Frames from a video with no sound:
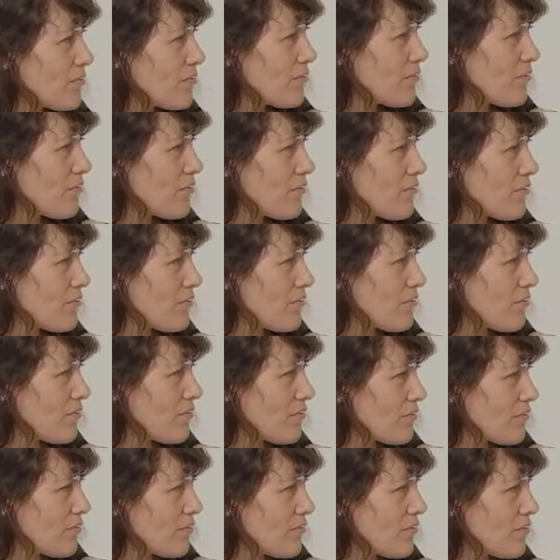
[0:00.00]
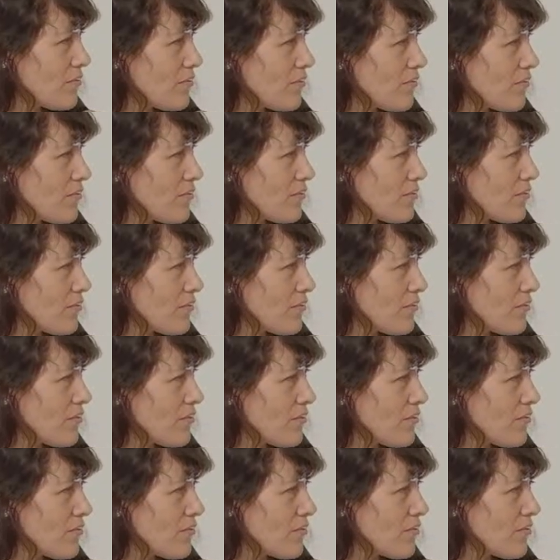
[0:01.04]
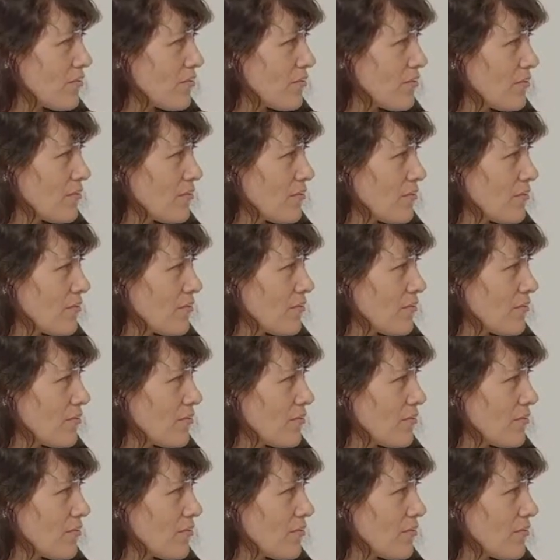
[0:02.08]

The person shown says nothing.